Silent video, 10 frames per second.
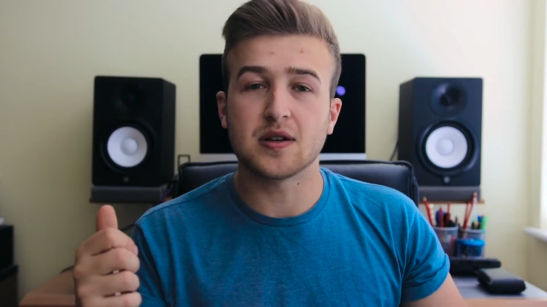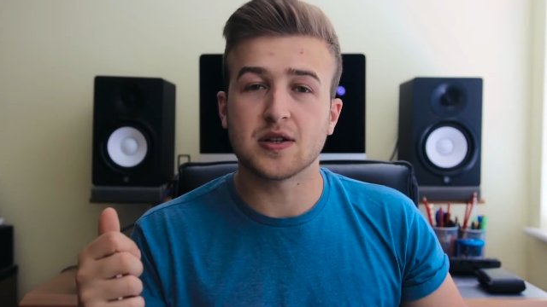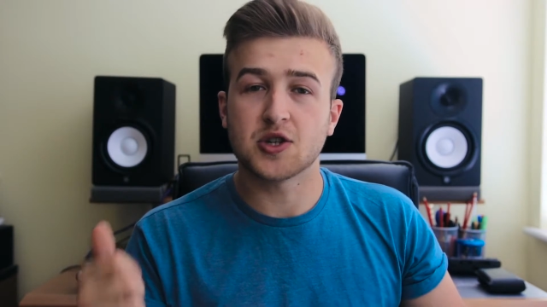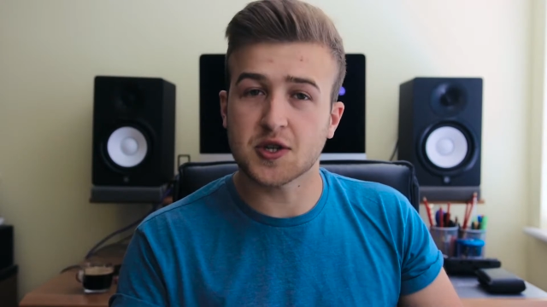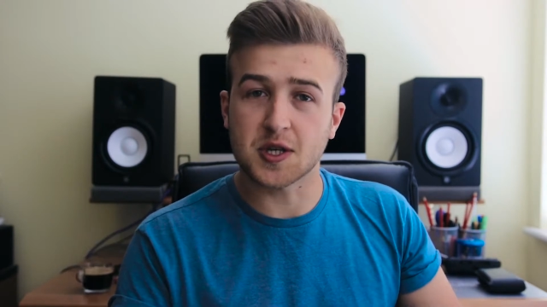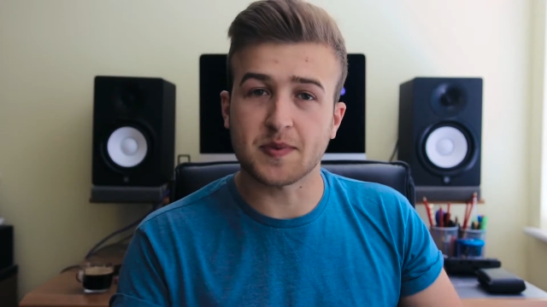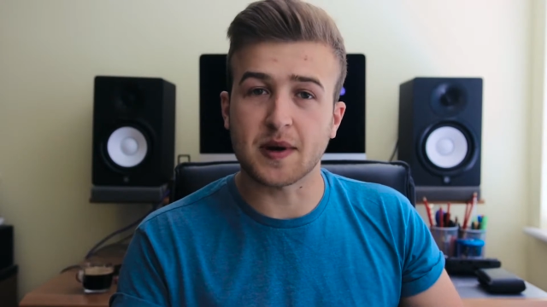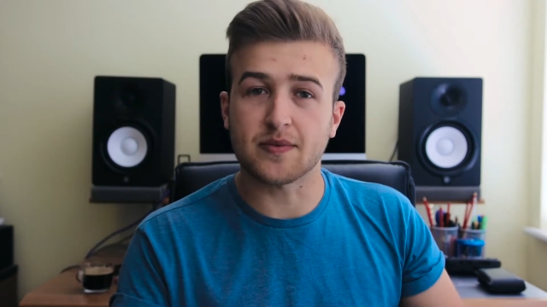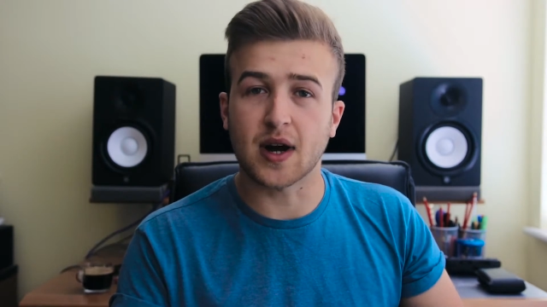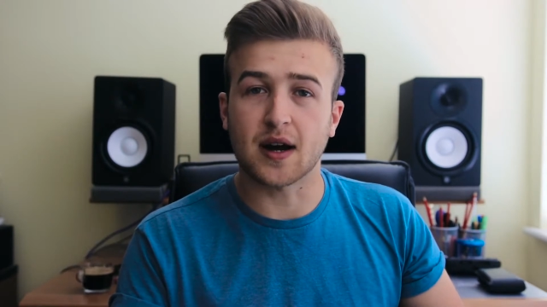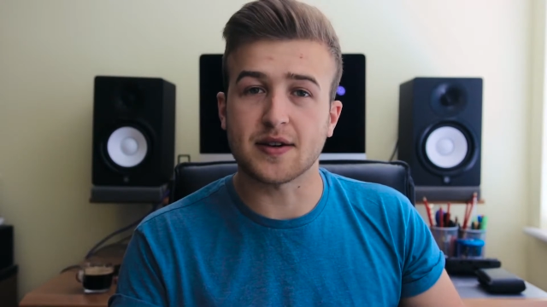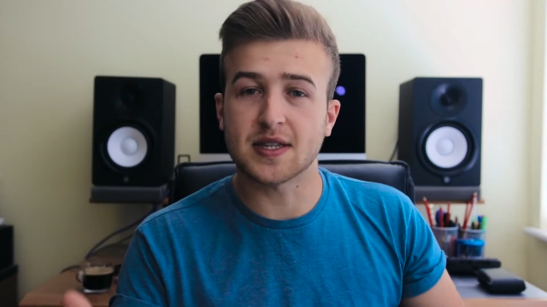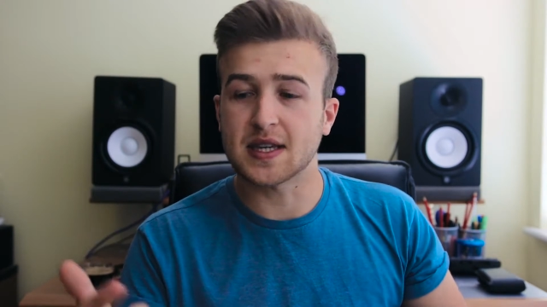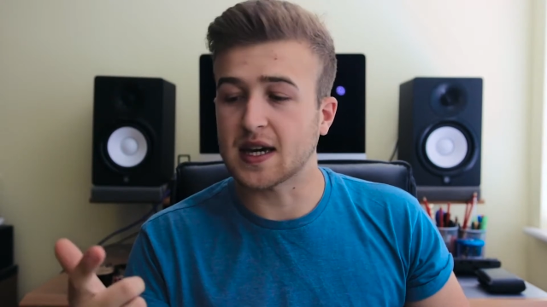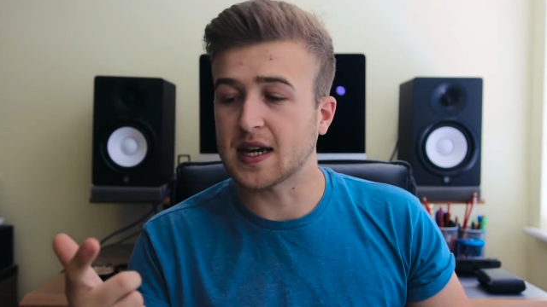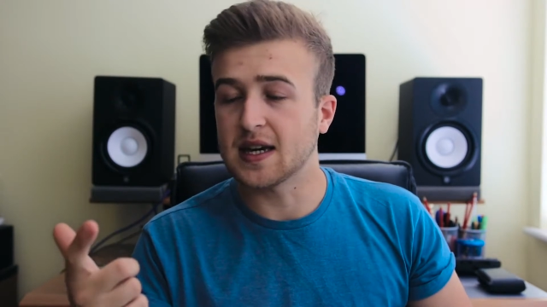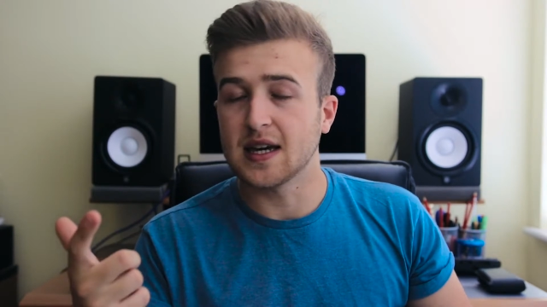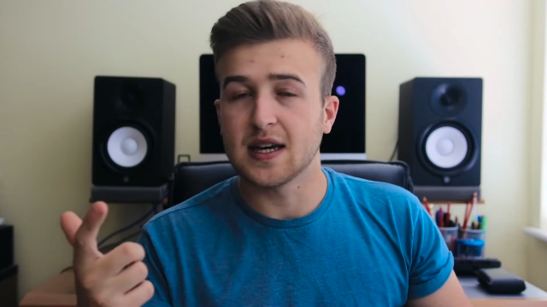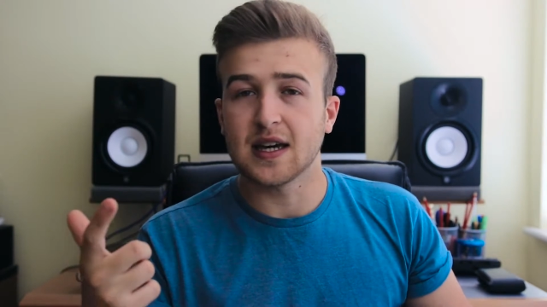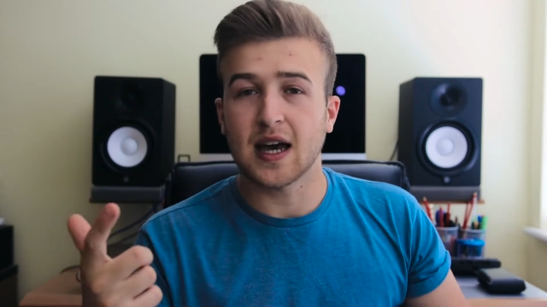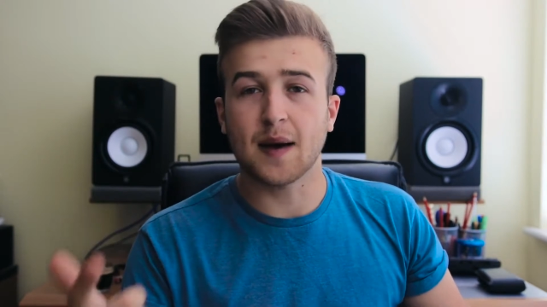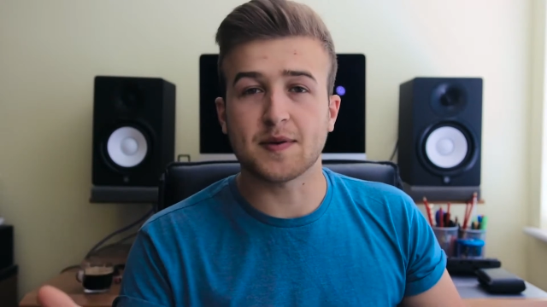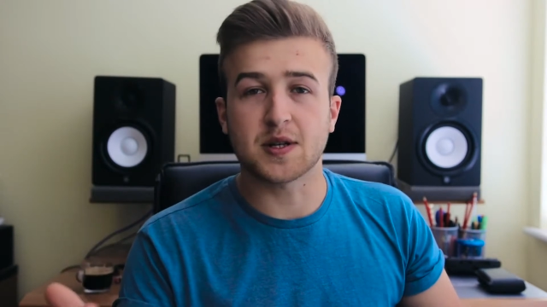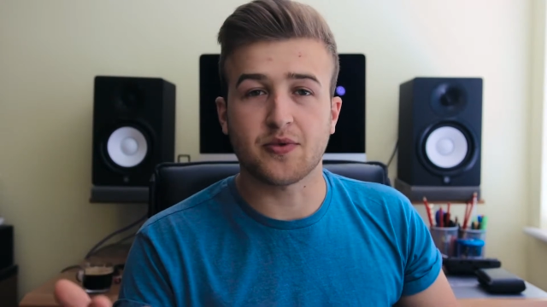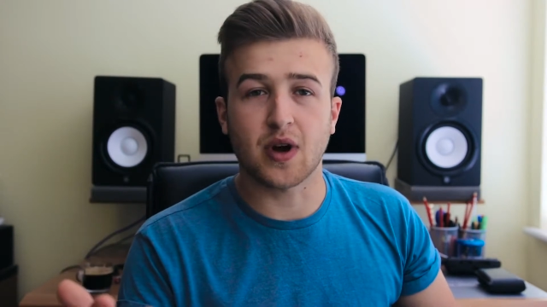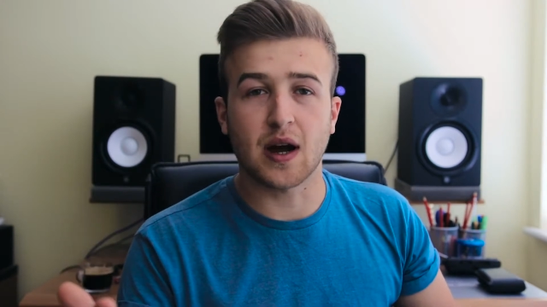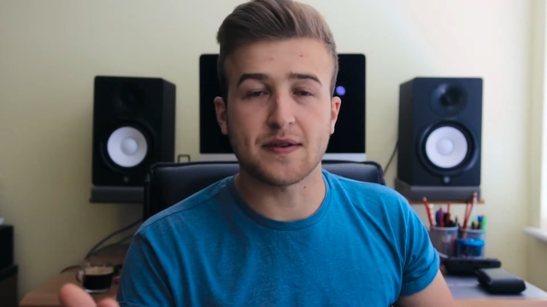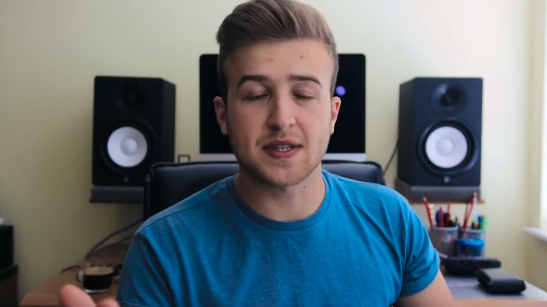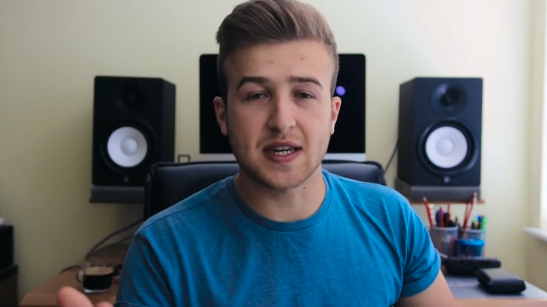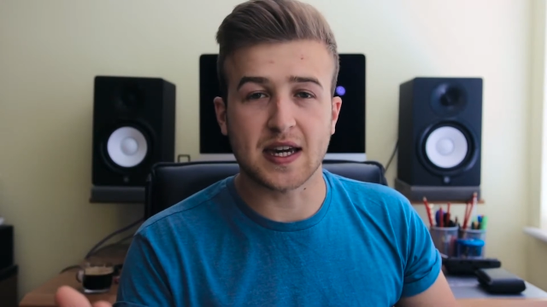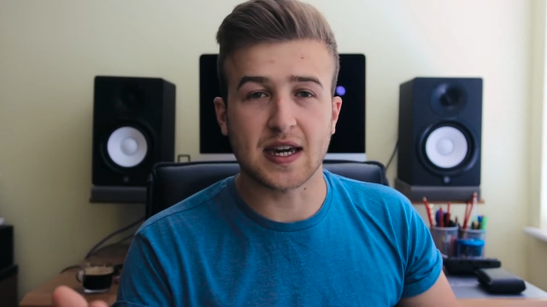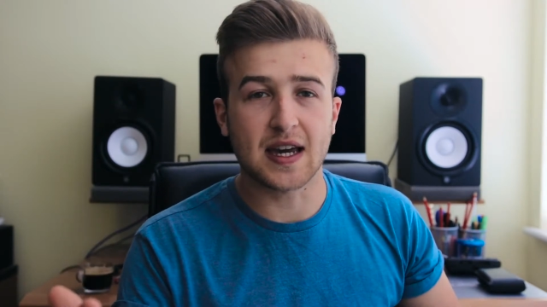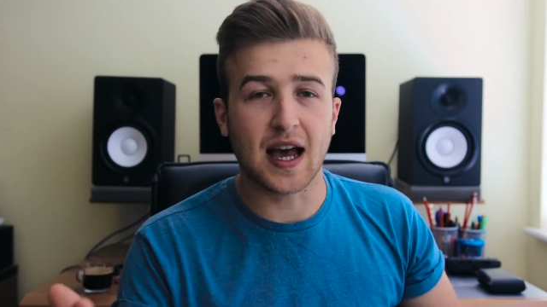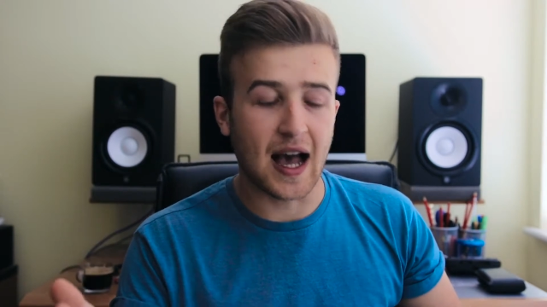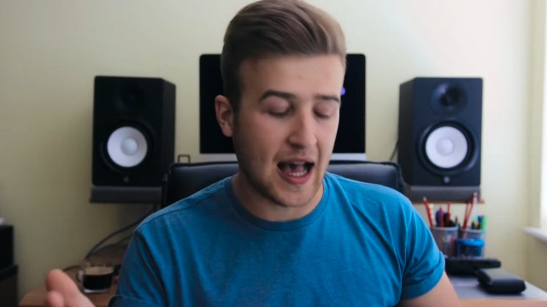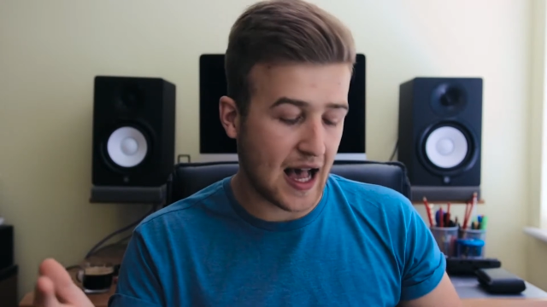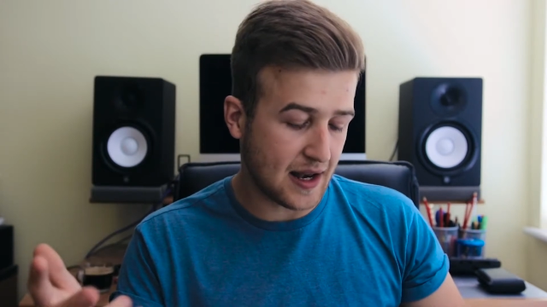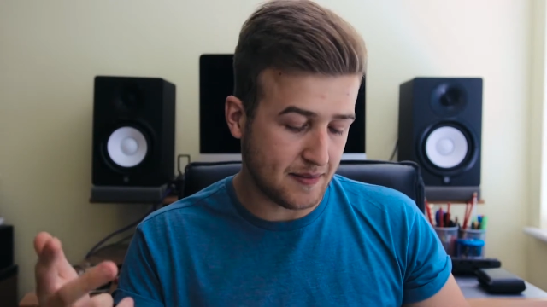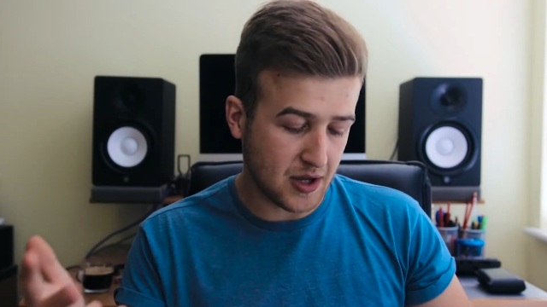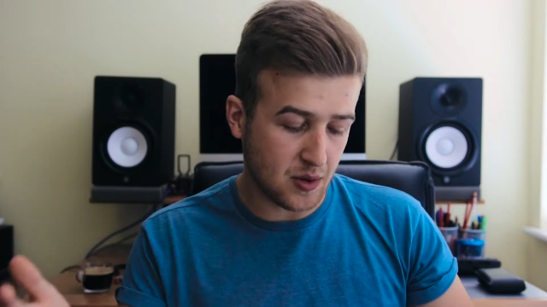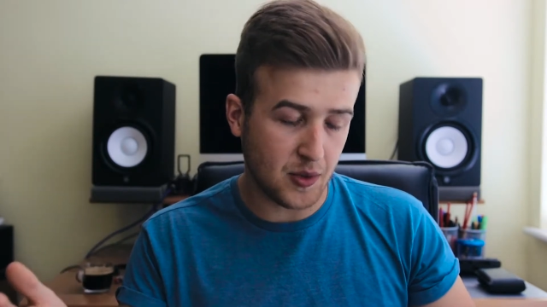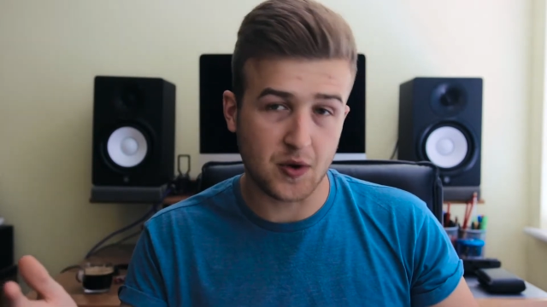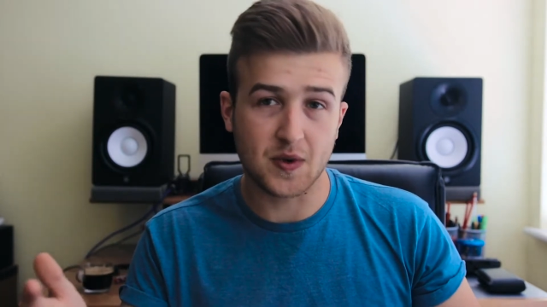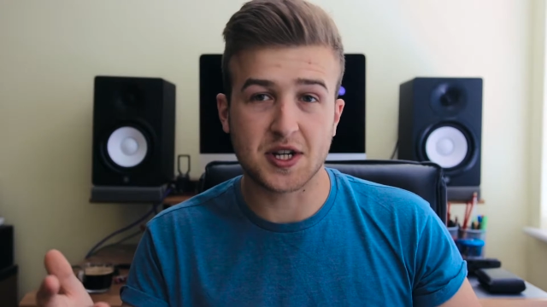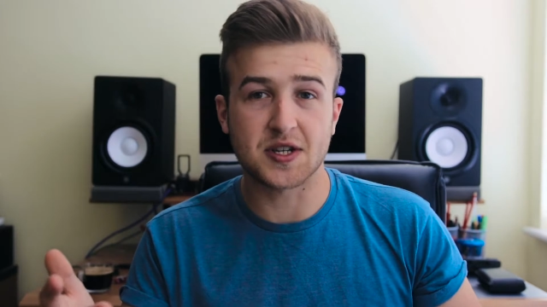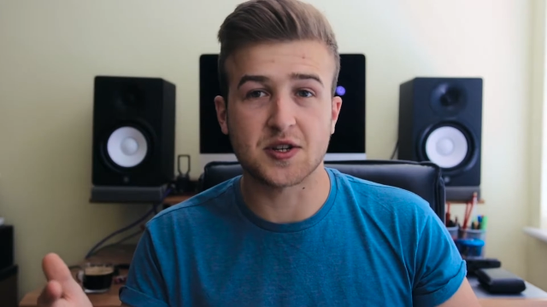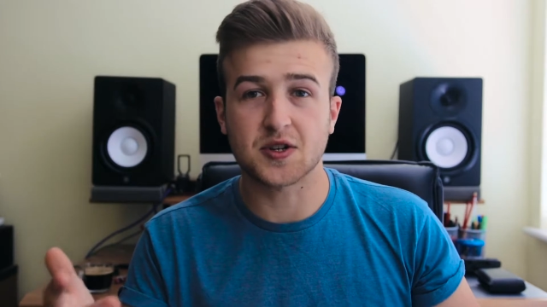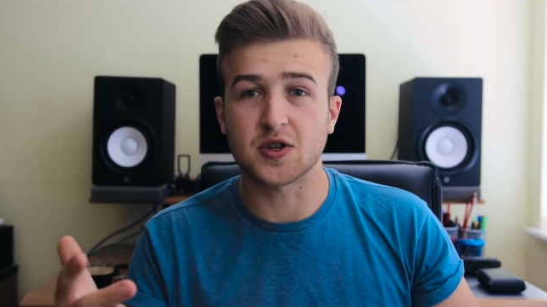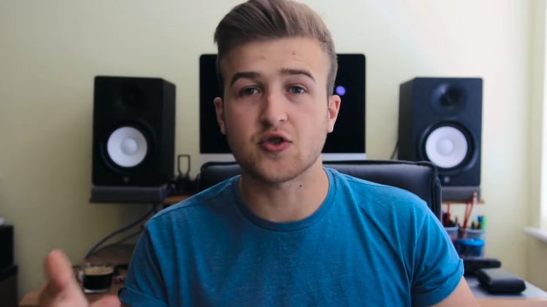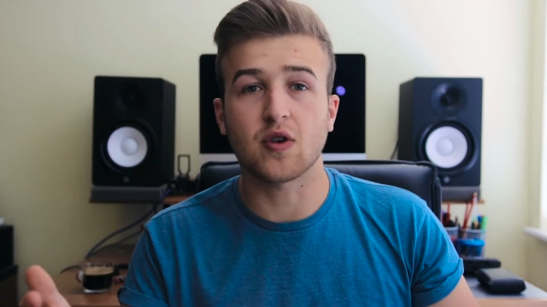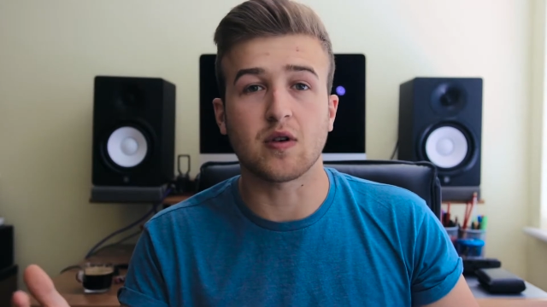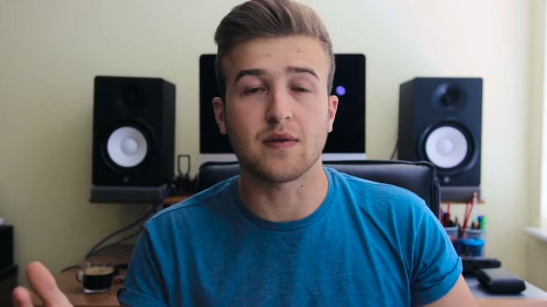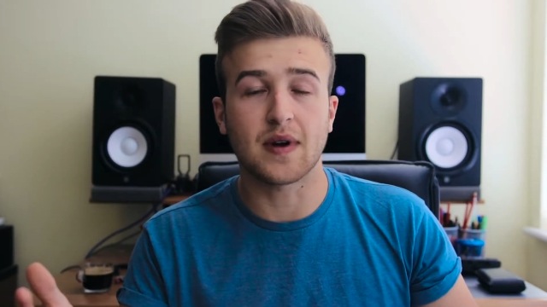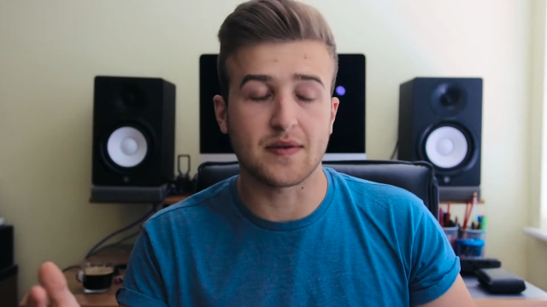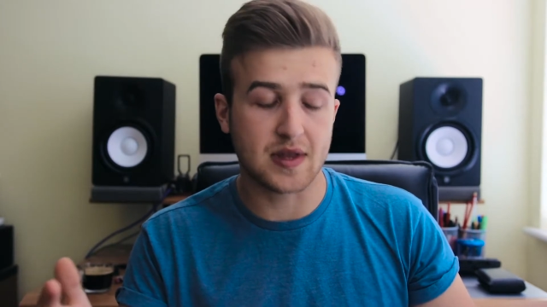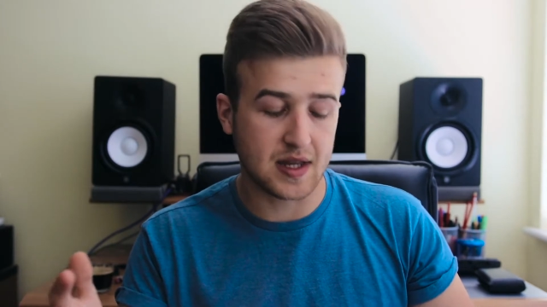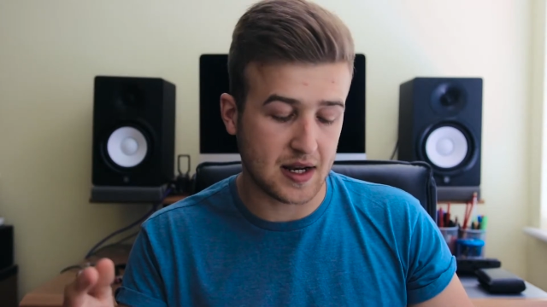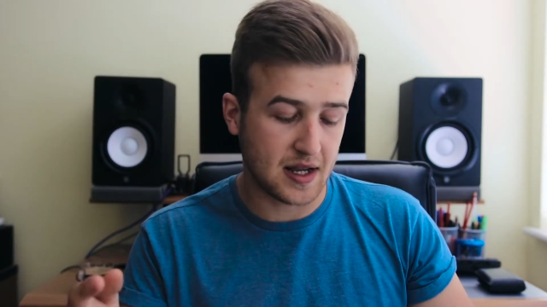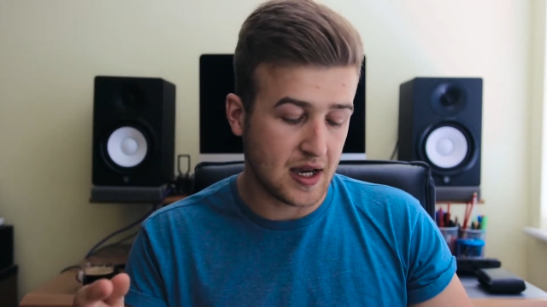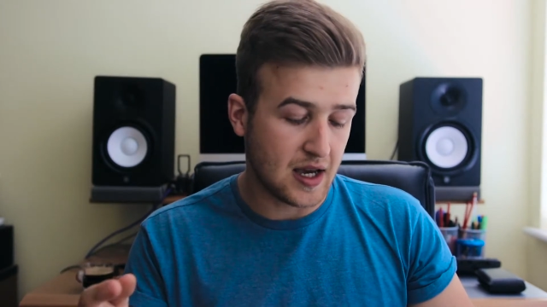shutter speed priority, aperture priority, and manual mode, which is just control of everything.